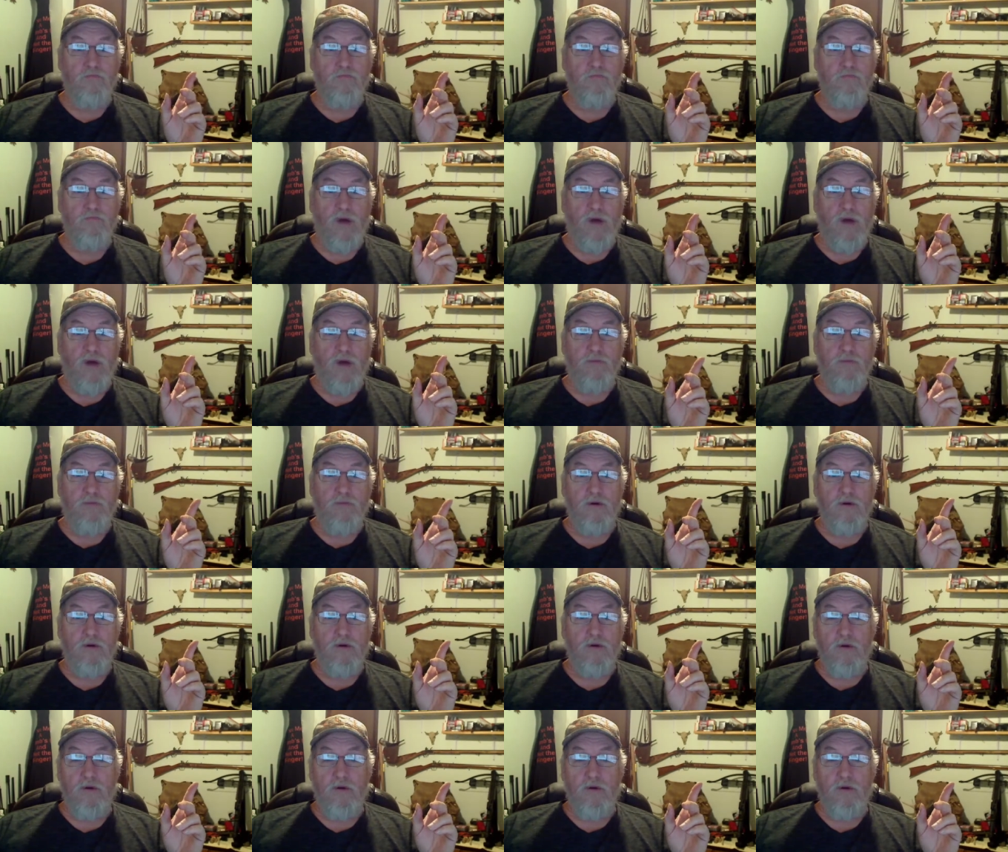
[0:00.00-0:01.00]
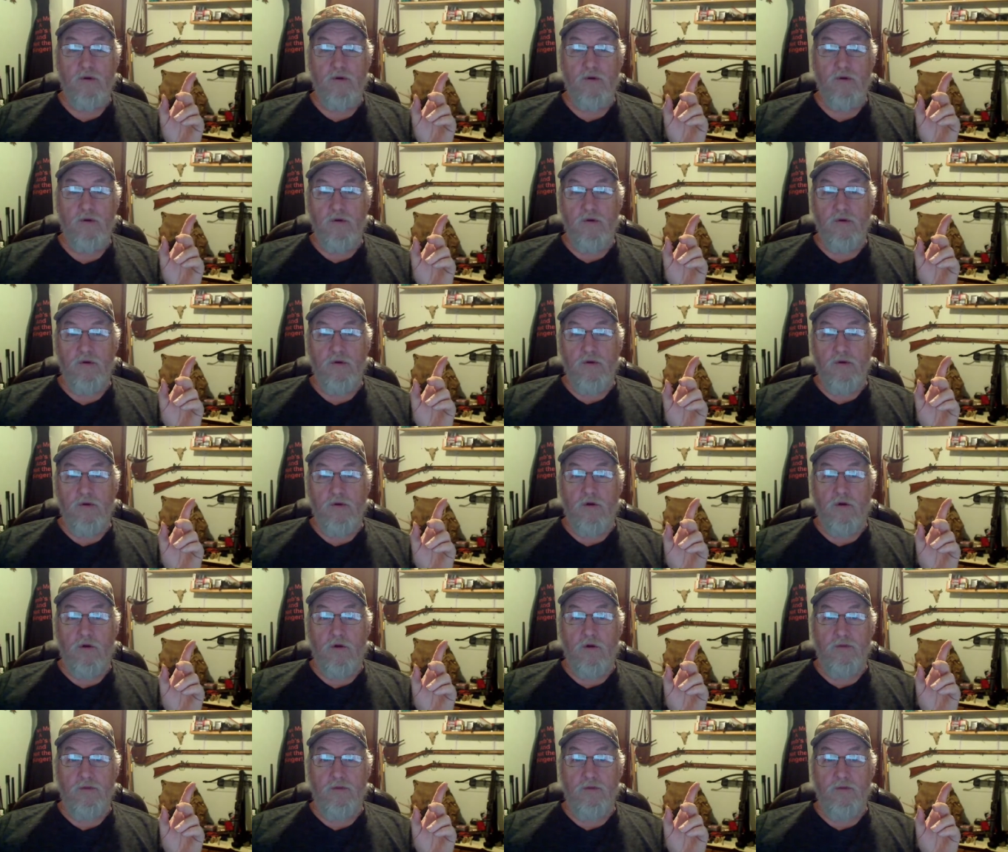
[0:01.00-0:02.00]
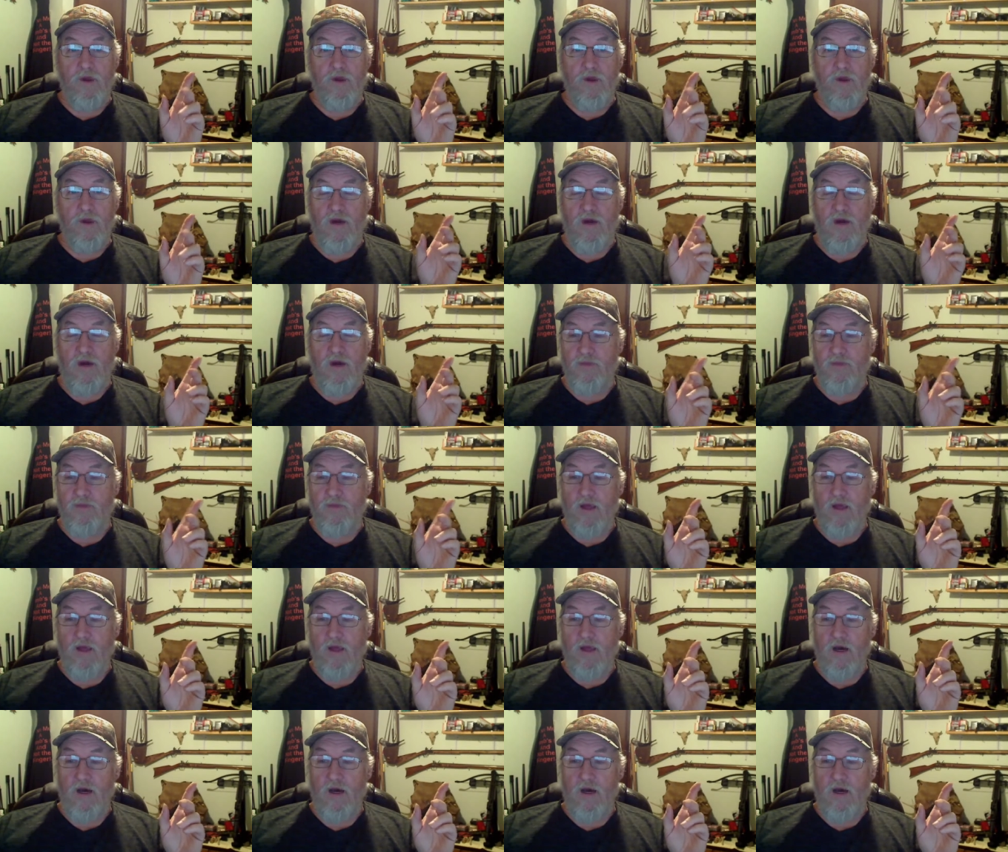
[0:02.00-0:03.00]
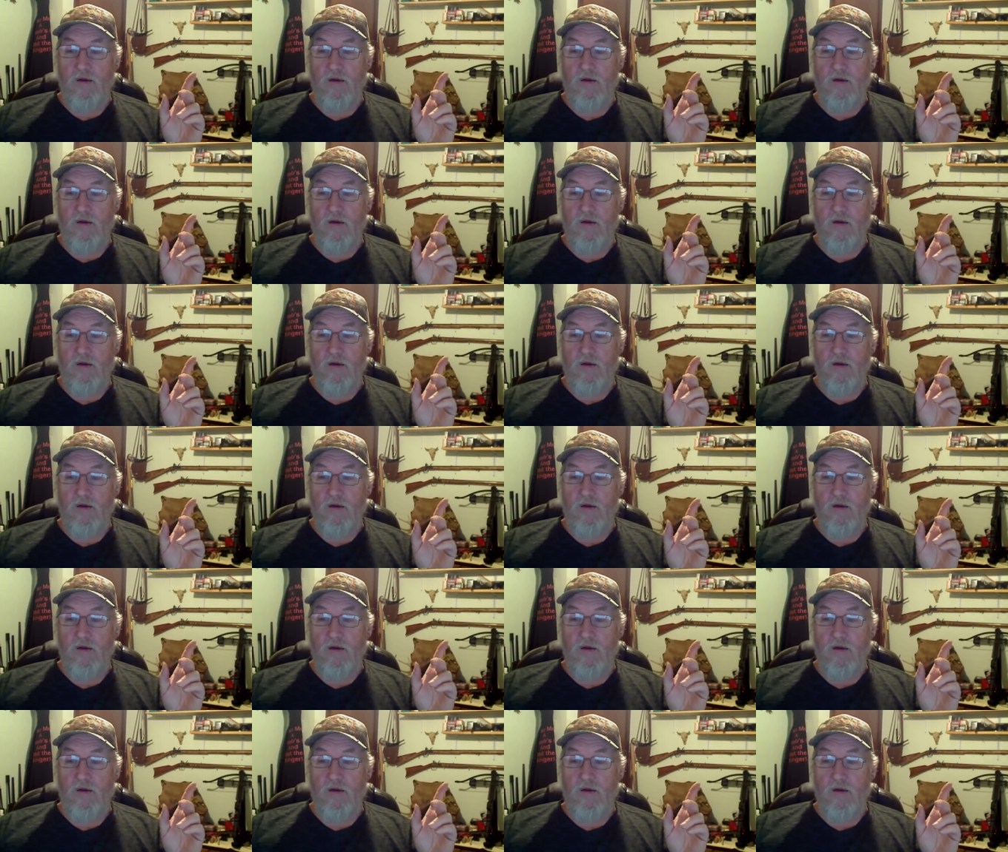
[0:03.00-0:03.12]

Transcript: pipe, early morning pipe that I got.